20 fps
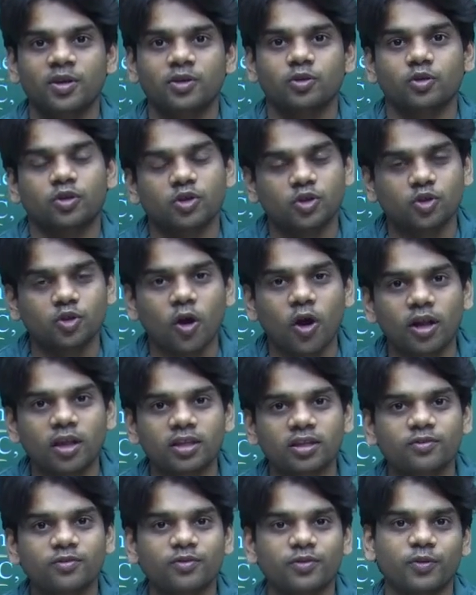So this is all
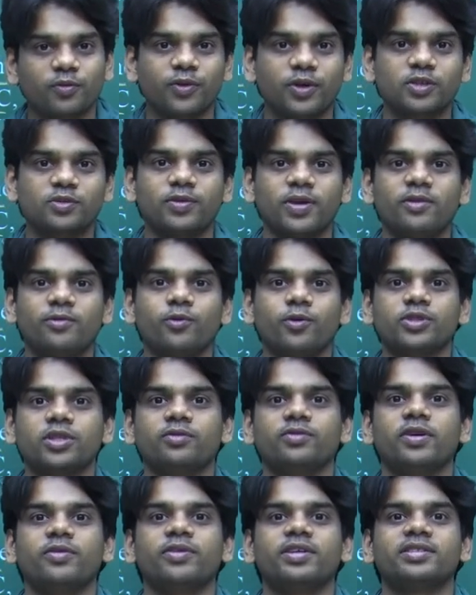in the first 5
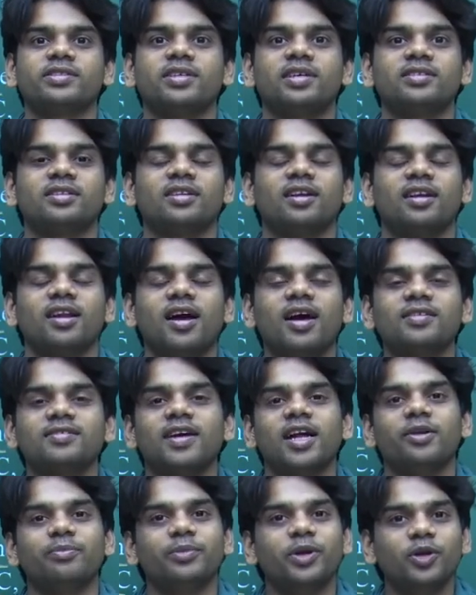questions we have discussed in the class.
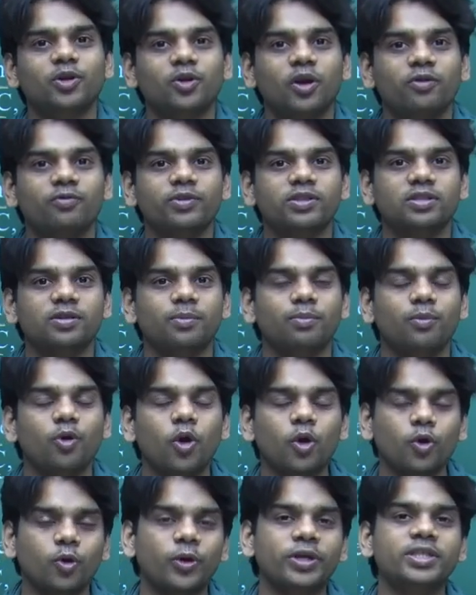I'll meet you all with some
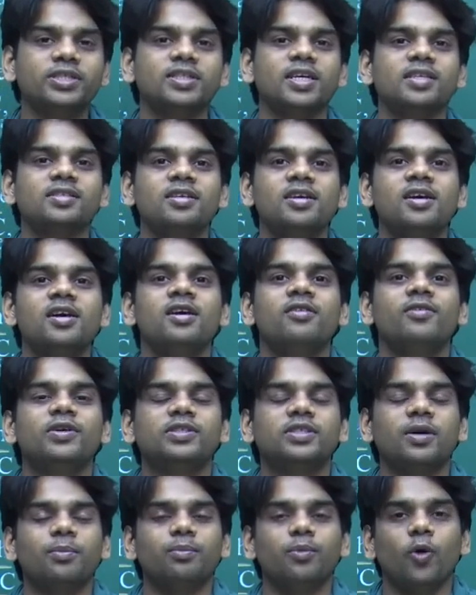more questions,
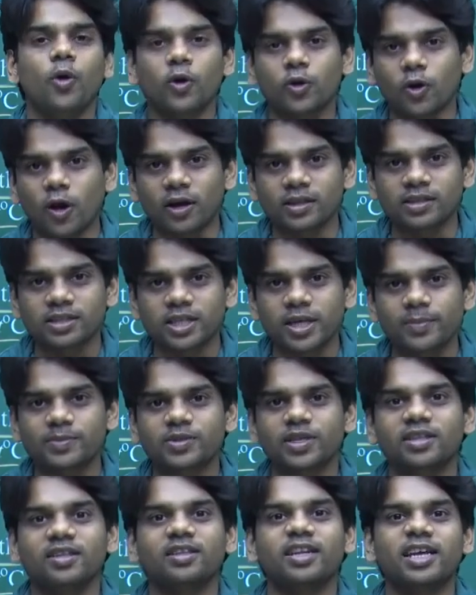with some more
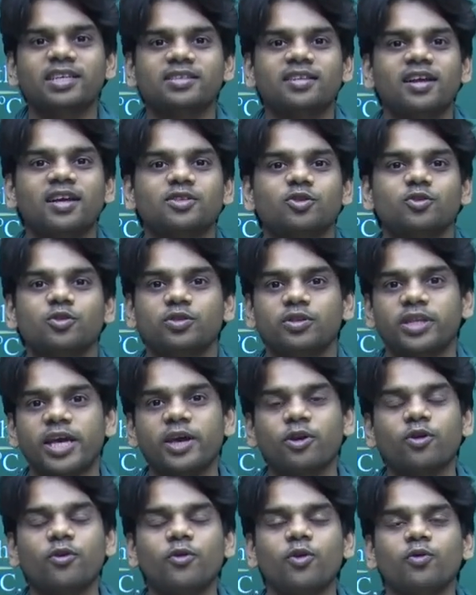concepts in the next class.
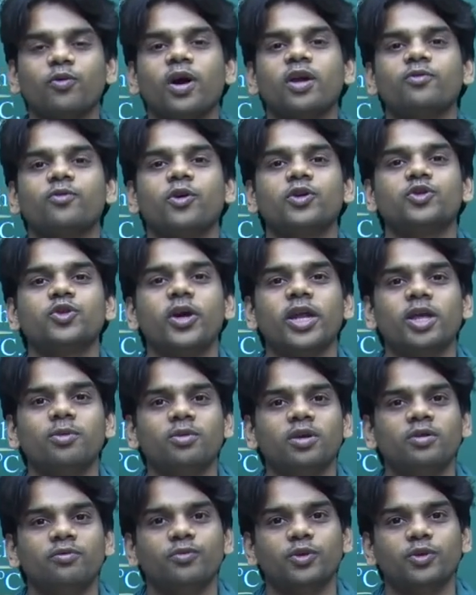Thank you everyone for joining me.